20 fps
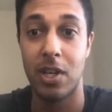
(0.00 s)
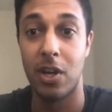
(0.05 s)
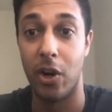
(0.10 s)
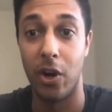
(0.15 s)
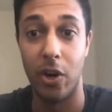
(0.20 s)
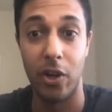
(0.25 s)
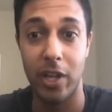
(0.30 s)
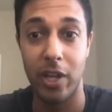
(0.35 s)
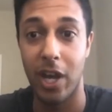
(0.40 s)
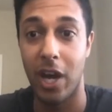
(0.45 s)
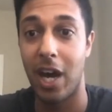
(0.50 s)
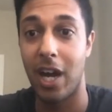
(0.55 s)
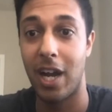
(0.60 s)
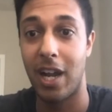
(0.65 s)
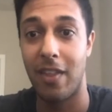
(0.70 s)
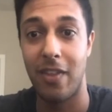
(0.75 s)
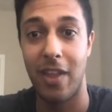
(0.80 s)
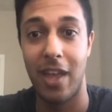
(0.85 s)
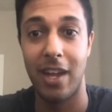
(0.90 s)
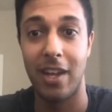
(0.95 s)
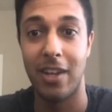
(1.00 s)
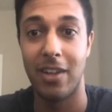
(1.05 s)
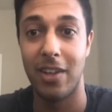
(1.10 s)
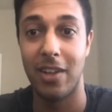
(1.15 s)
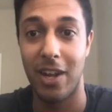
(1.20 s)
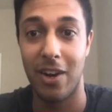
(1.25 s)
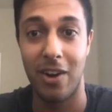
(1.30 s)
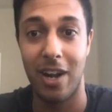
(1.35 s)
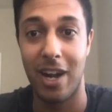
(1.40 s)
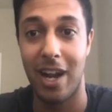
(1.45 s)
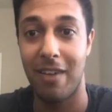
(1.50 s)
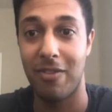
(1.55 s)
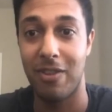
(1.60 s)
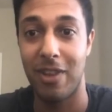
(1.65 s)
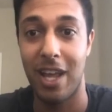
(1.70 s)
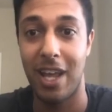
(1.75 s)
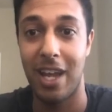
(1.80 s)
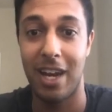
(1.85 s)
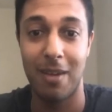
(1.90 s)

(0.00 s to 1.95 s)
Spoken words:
early on and then later on after that.